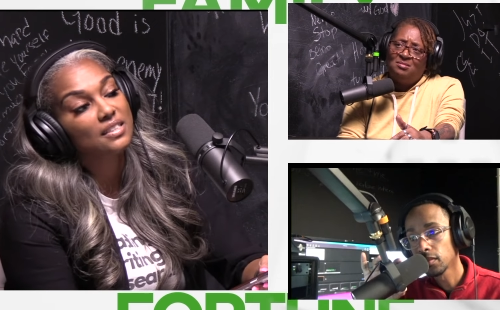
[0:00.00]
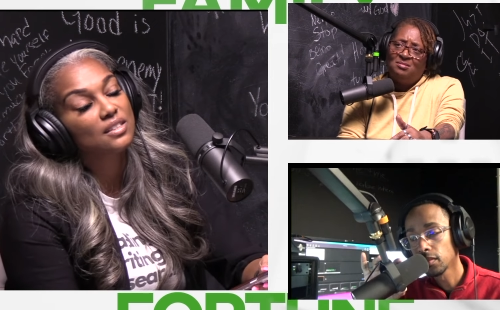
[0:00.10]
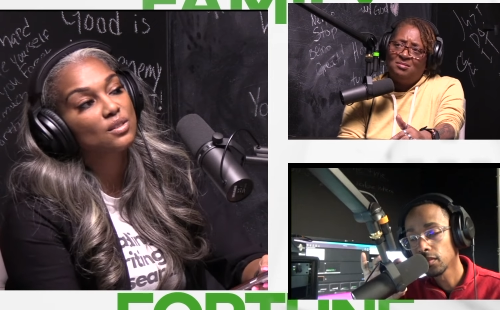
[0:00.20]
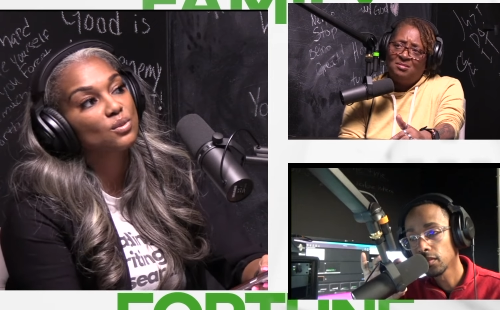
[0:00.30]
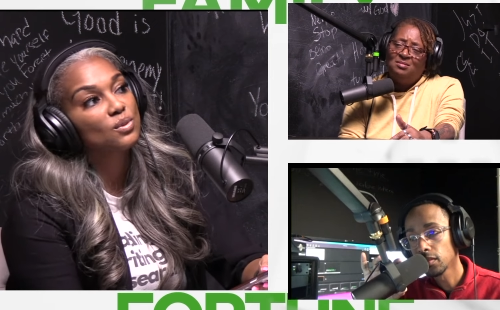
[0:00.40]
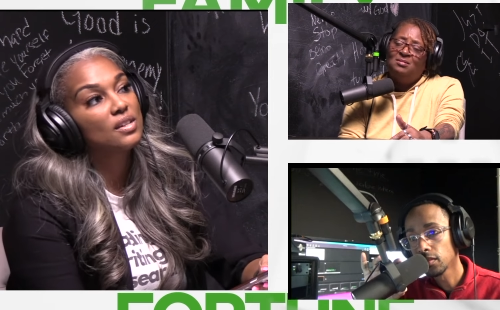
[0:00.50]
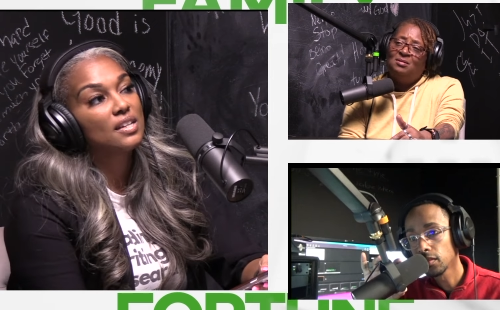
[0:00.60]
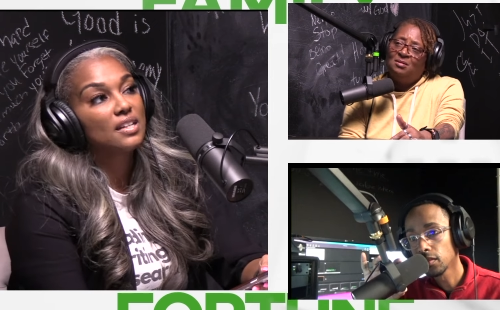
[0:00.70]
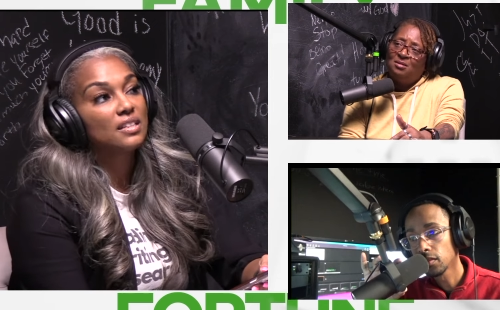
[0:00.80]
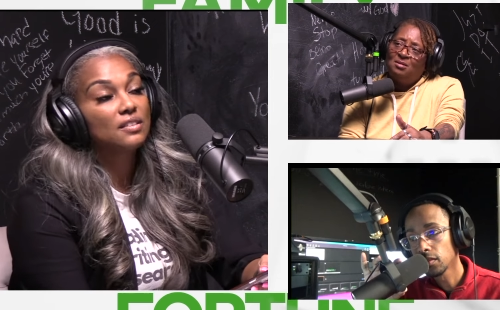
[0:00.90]
Speaker 1: So
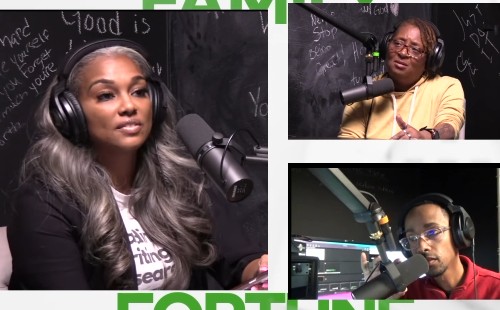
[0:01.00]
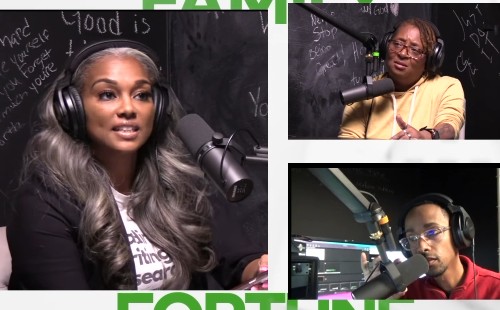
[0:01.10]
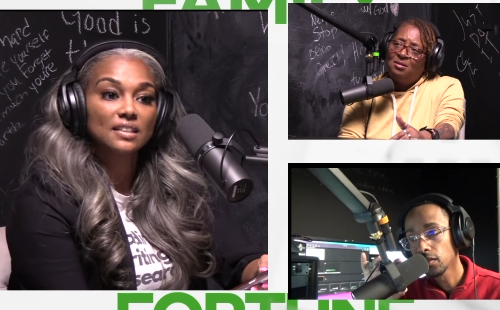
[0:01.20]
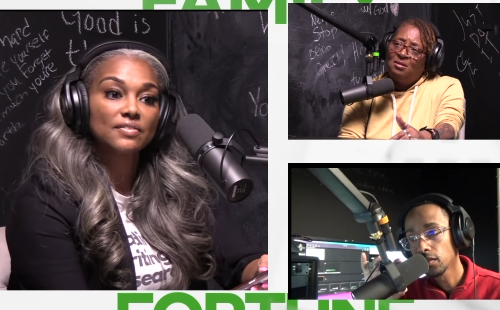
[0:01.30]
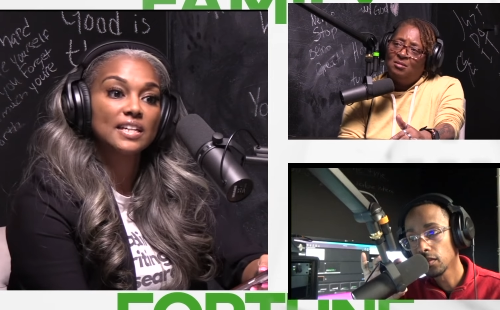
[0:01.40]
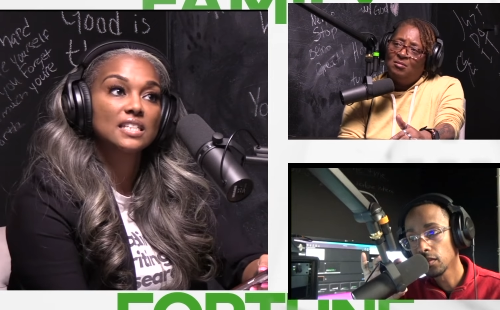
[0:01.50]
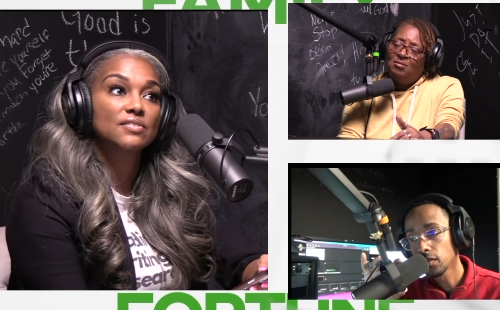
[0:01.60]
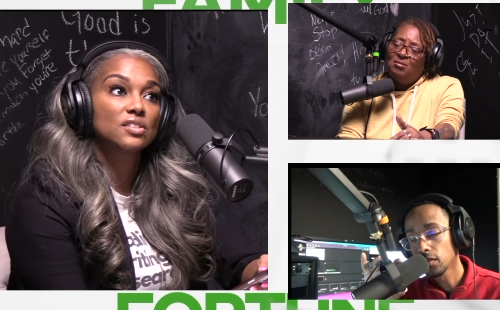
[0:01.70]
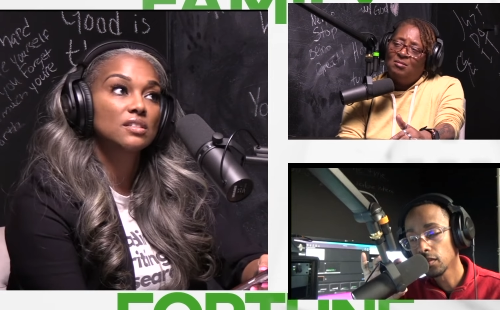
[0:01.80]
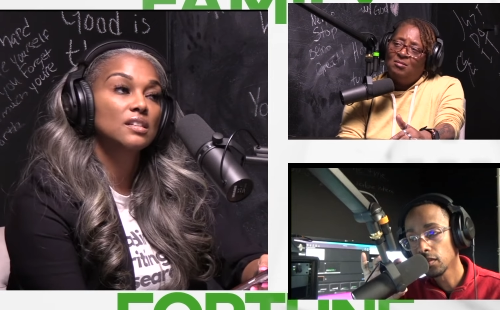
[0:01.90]
you fill out the
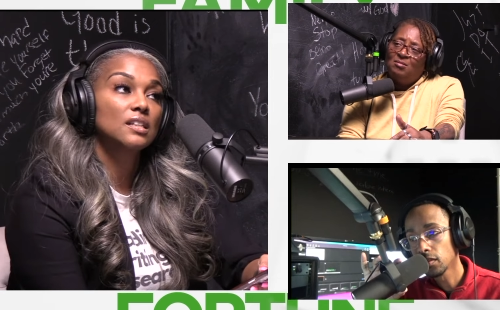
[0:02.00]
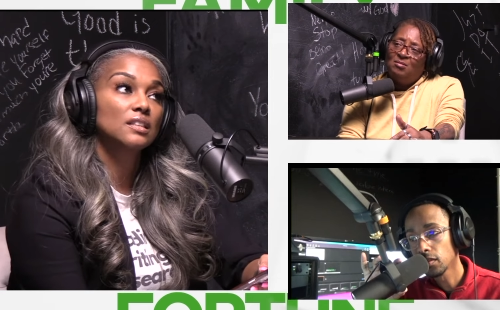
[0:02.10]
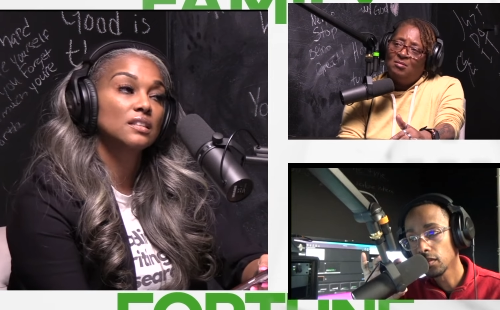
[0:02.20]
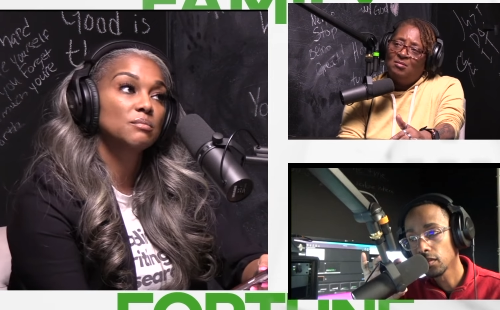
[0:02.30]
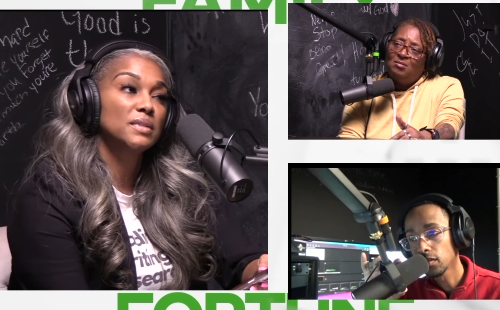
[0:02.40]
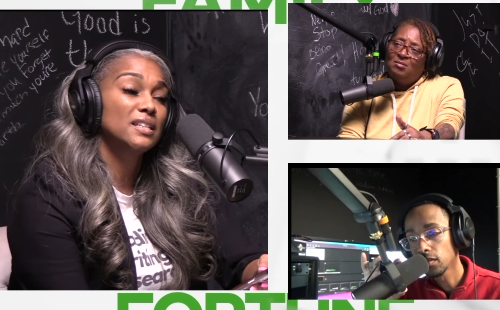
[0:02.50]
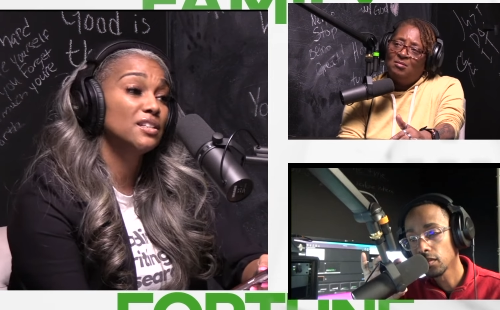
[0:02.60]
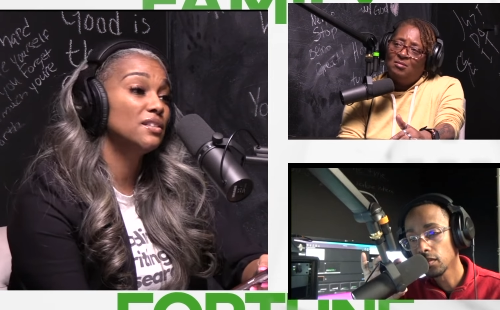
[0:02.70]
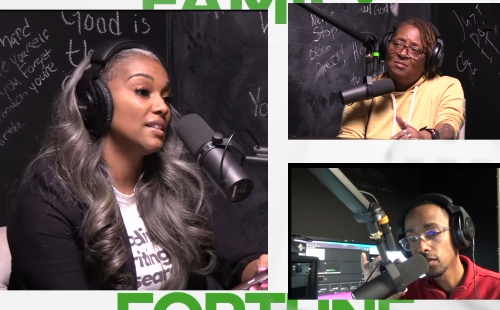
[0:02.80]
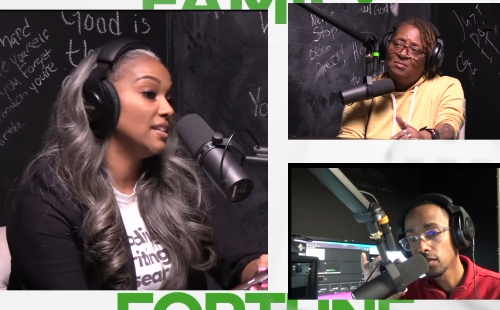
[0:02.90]
FAFSA, uh, and you
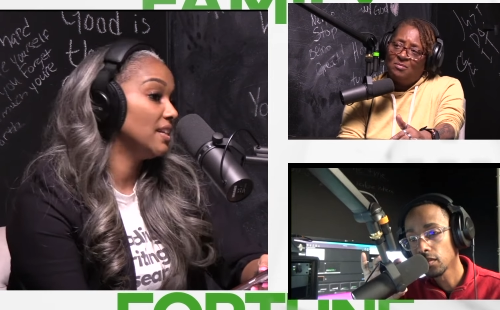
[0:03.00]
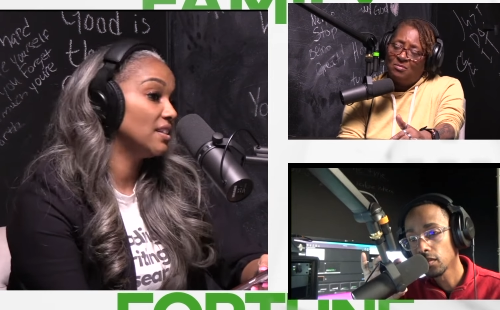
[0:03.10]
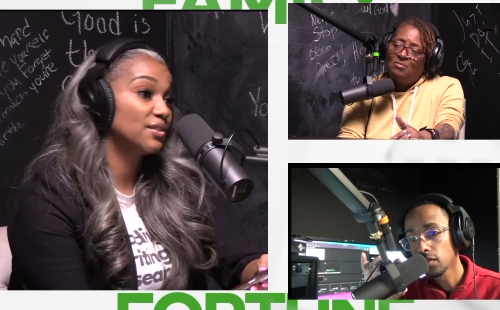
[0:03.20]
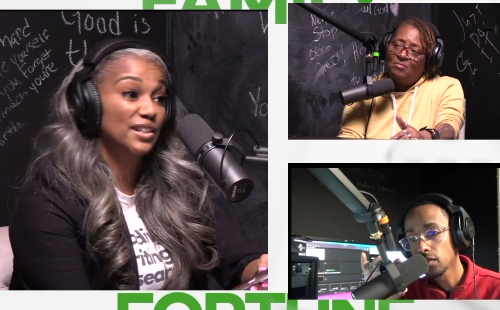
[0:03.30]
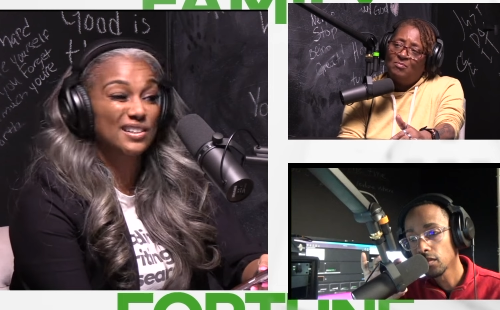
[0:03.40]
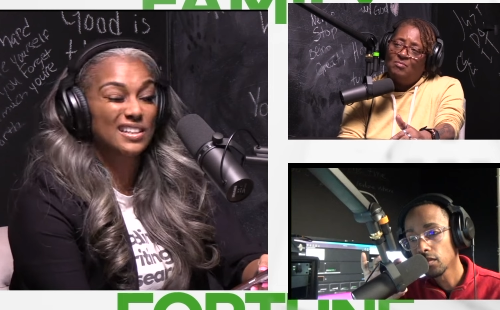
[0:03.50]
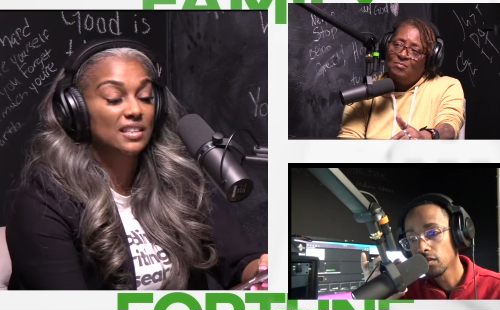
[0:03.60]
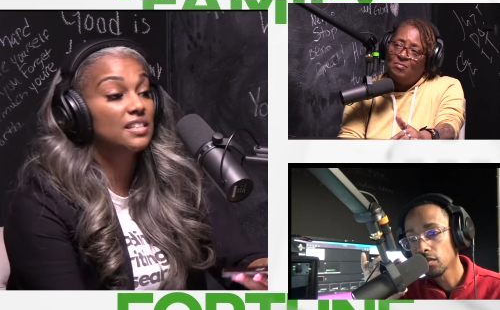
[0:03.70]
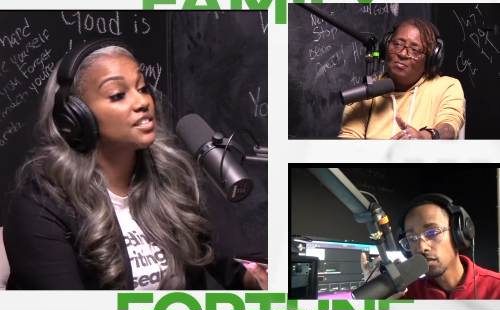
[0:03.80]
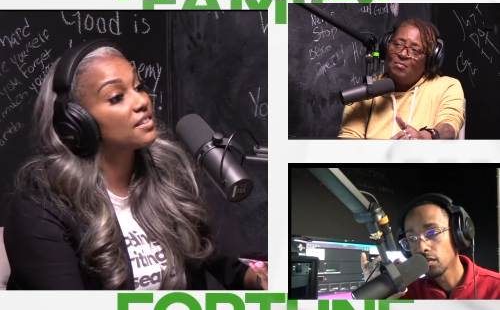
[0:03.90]
didn't you need to do it earlier.
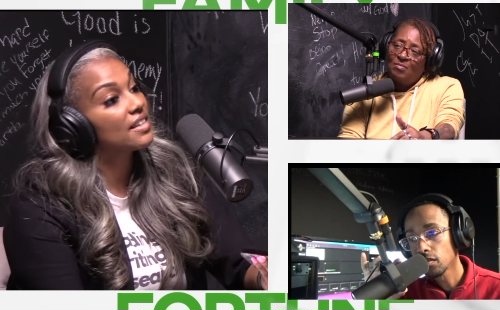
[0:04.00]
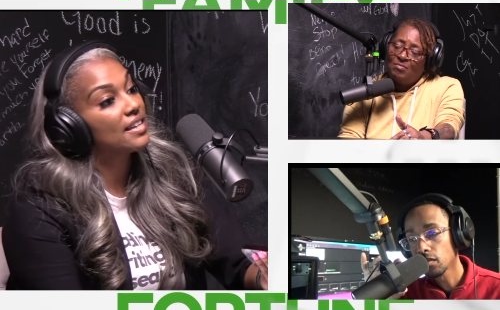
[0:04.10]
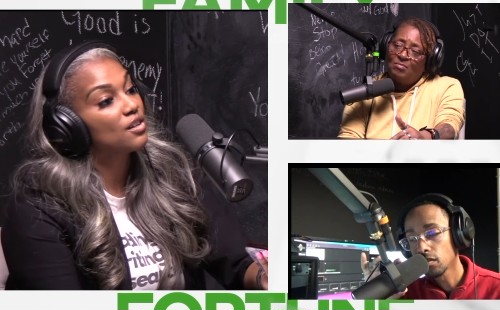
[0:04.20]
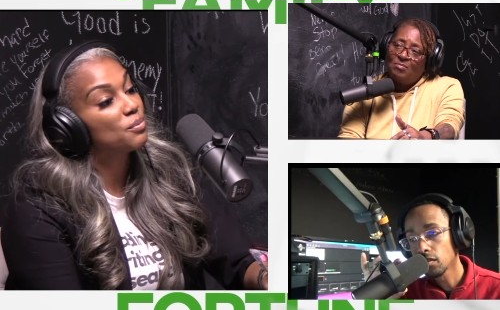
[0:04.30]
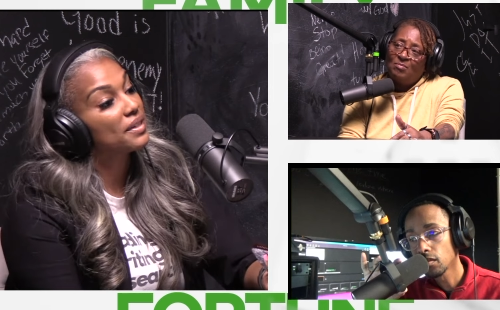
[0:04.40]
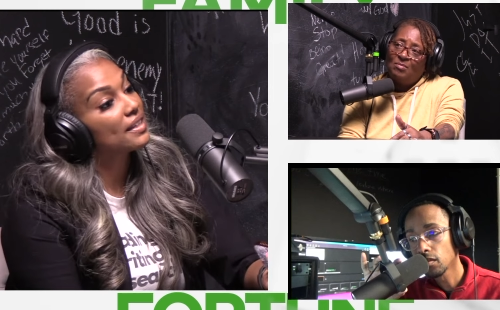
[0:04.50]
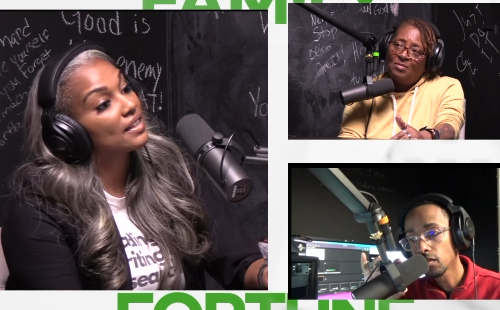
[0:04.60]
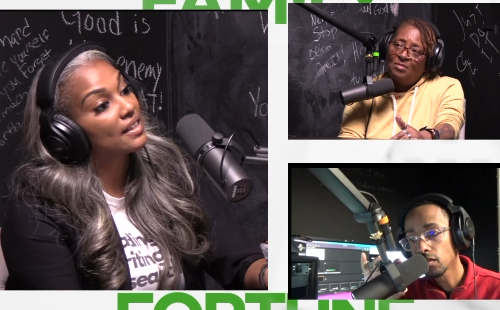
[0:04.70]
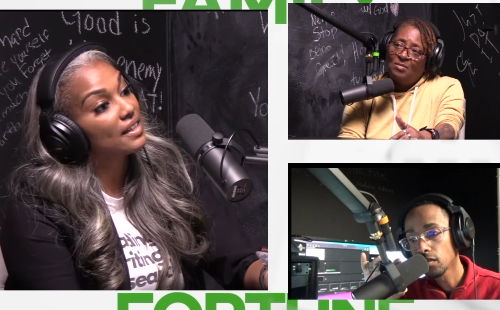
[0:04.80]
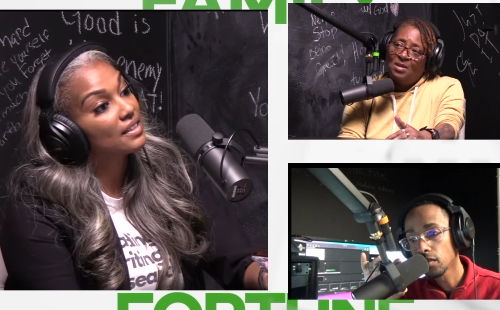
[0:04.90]
This year they opened it
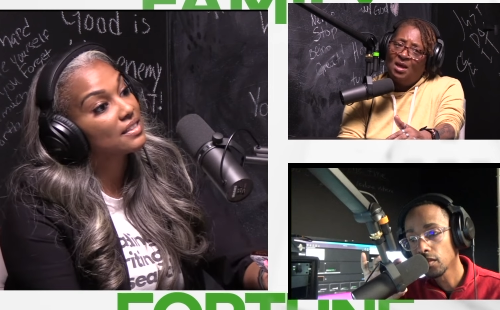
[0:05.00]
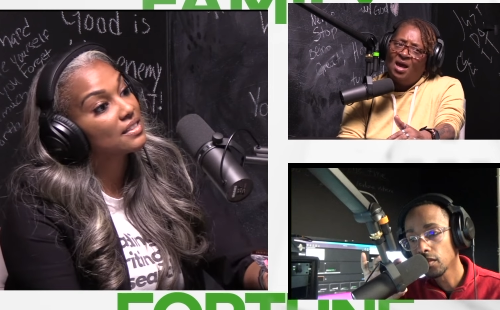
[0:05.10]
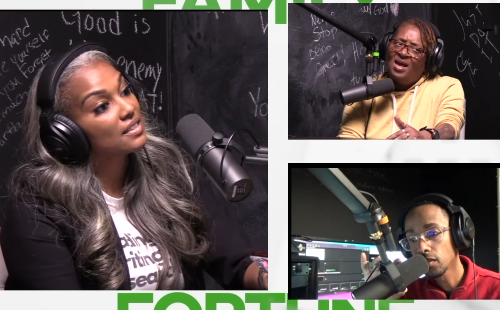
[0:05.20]
late.